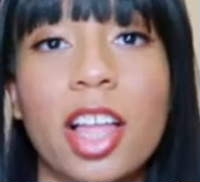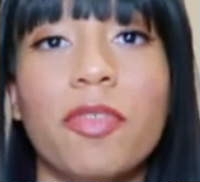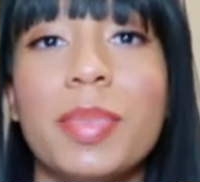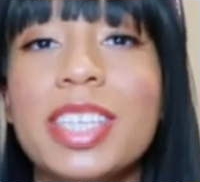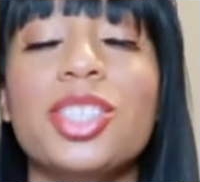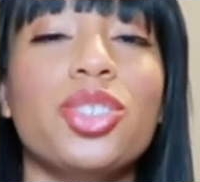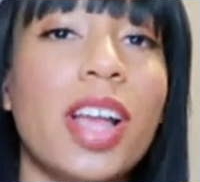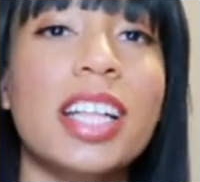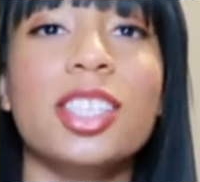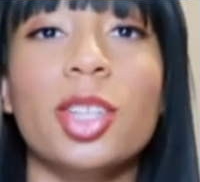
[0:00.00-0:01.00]
of Miss
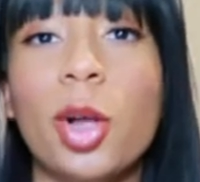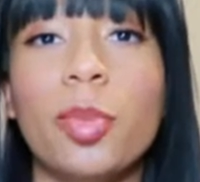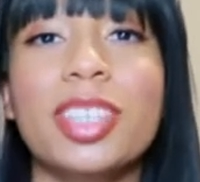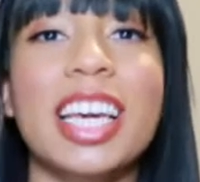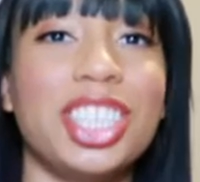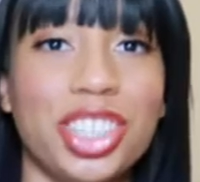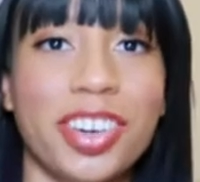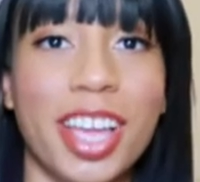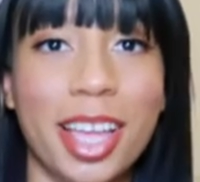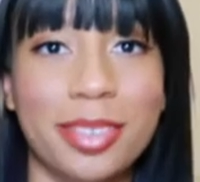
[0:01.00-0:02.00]
Trans Global
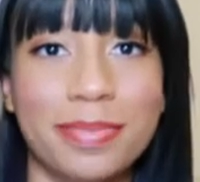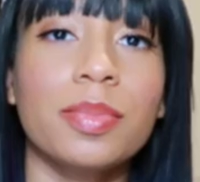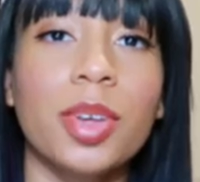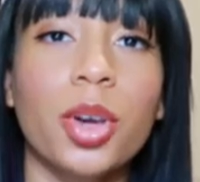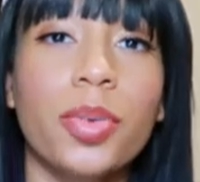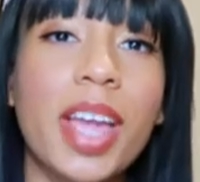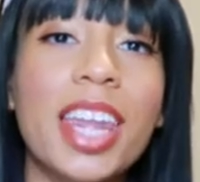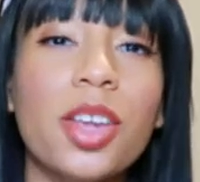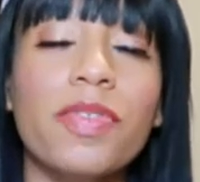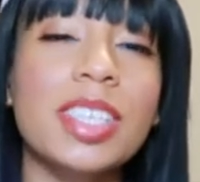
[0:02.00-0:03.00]
Nigeria,
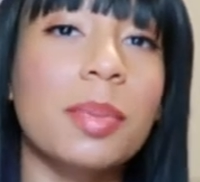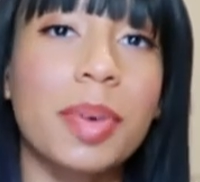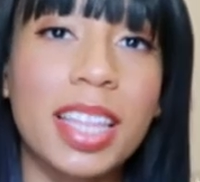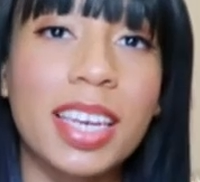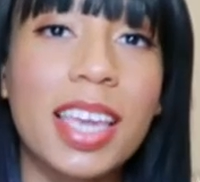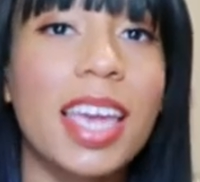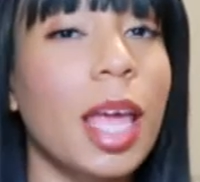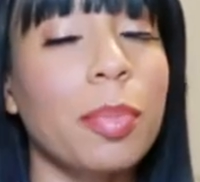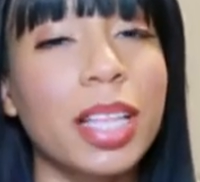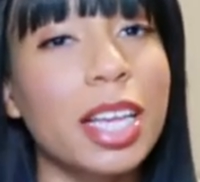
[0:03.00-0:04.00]
creating visibility in
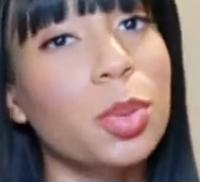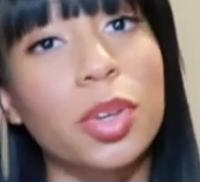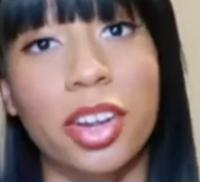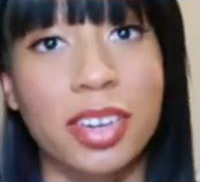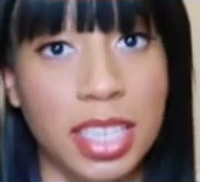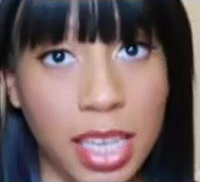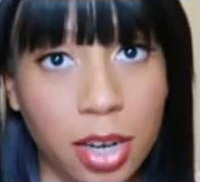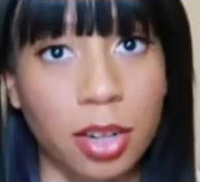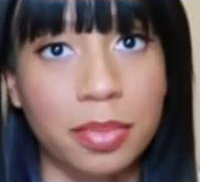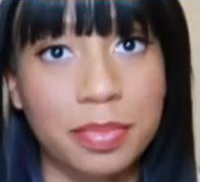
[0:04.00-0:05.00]
a place where there is
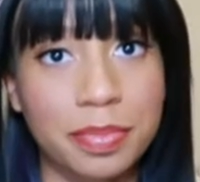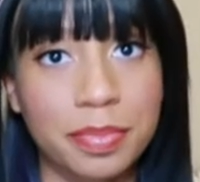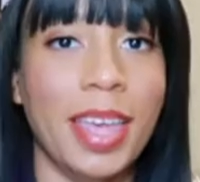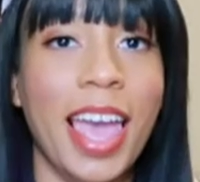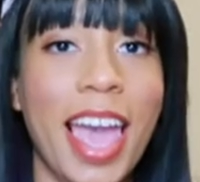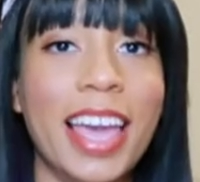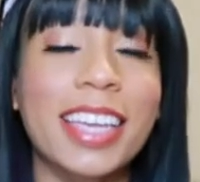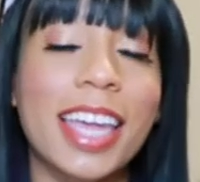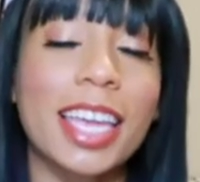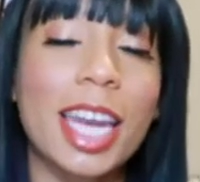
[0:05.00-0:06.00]
little,
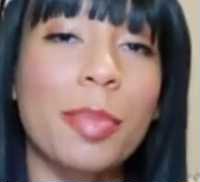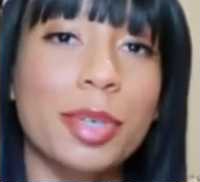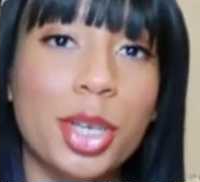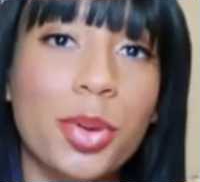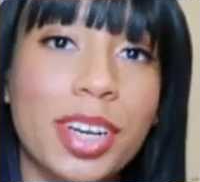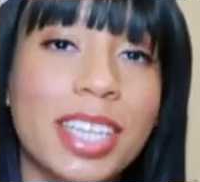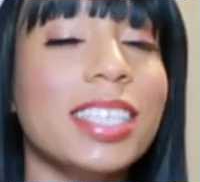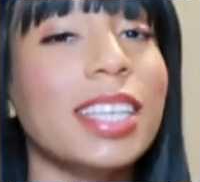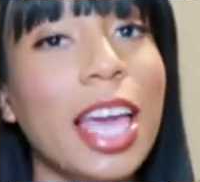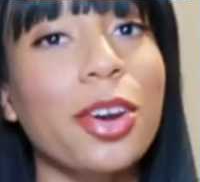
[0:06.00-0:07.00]
and getting an opportunity
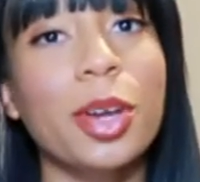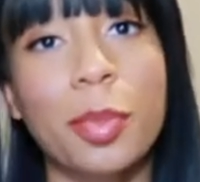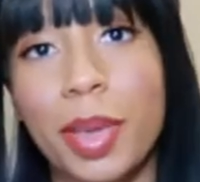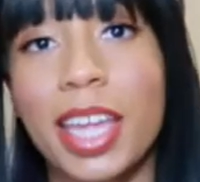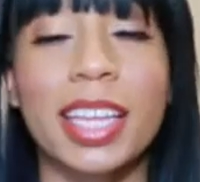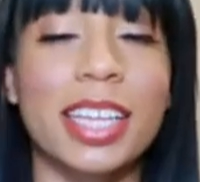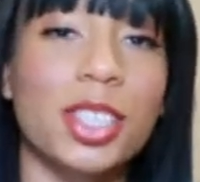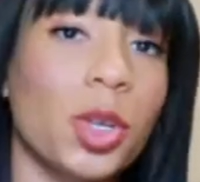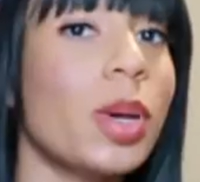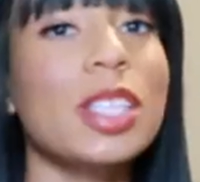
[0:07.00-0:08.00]
to later compete
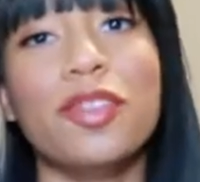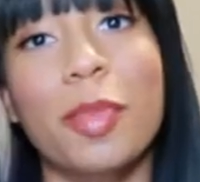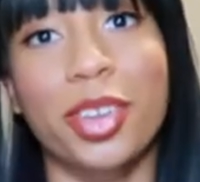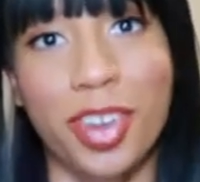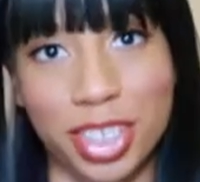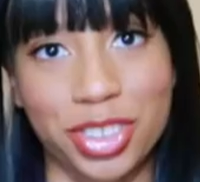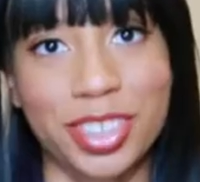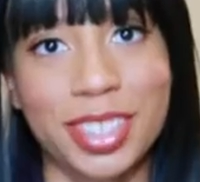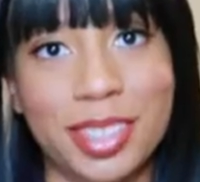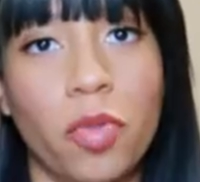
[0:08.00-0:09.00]
against queens from other
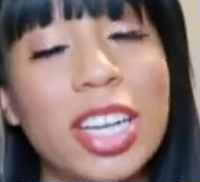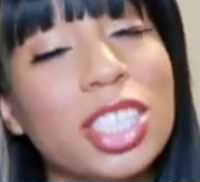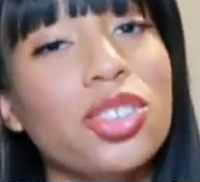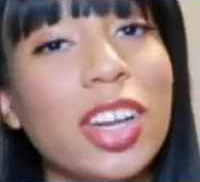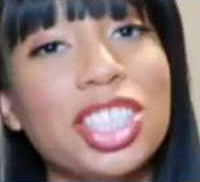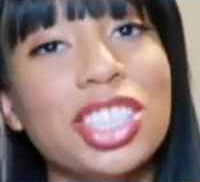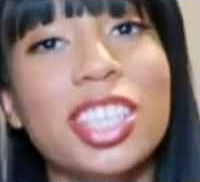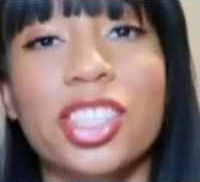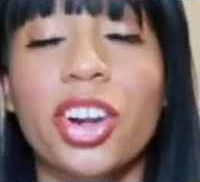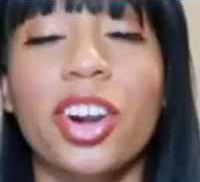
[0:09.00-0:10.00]
countries. Registration
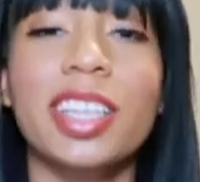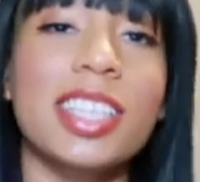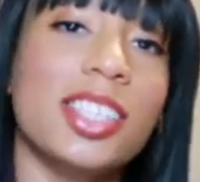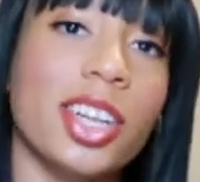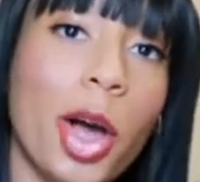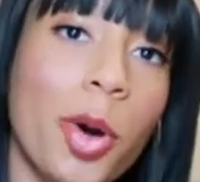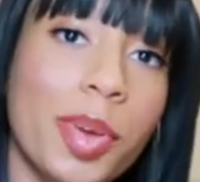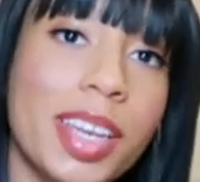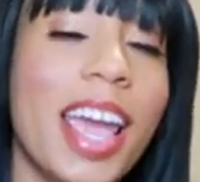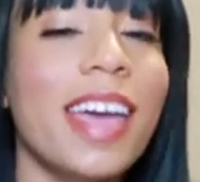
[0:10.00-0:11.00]
is currently still
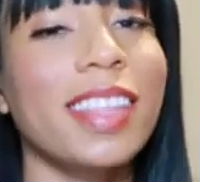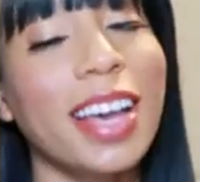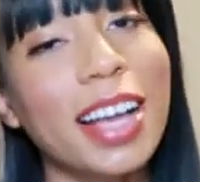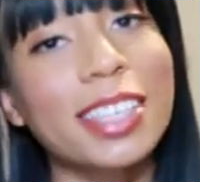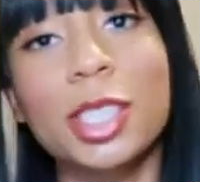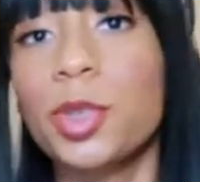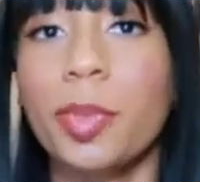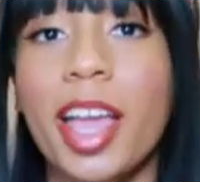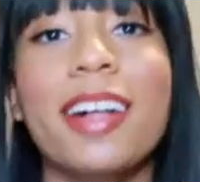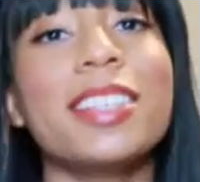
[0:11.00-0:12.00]
open and the contest will
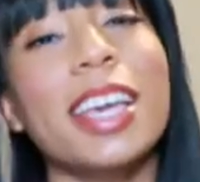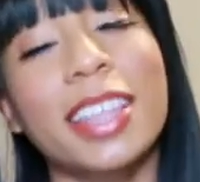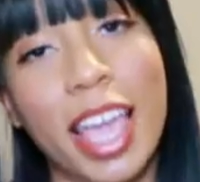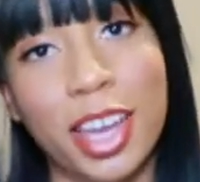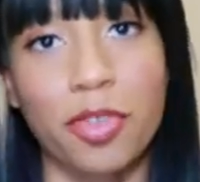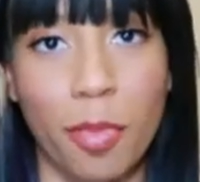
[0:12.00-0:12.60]
be held at the end of